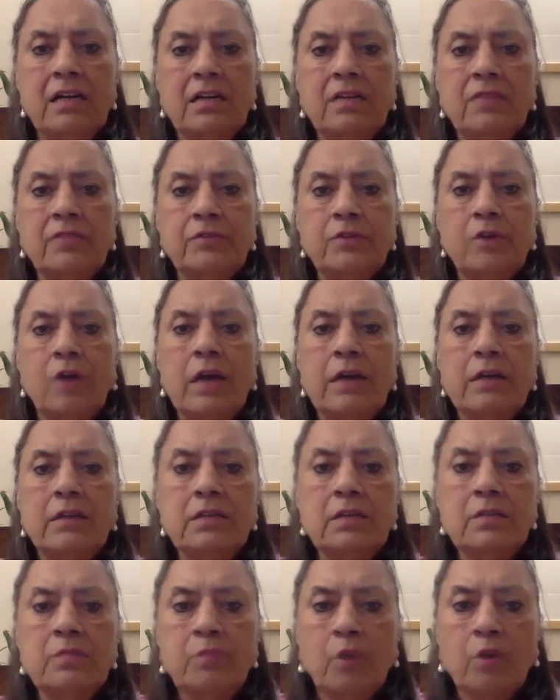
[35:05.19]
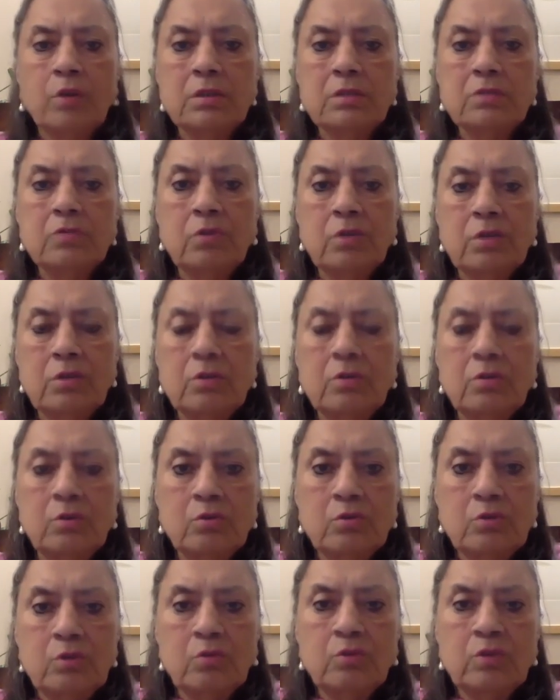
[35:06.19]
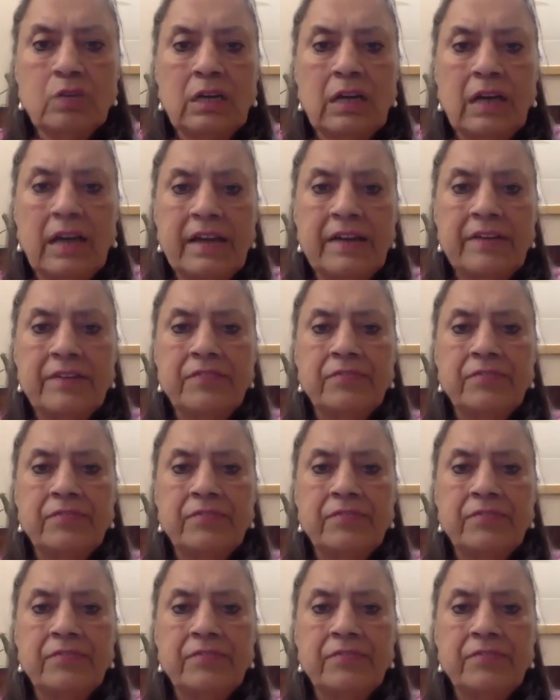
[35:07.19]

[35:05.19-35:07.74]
If your energy body is going to go through the life,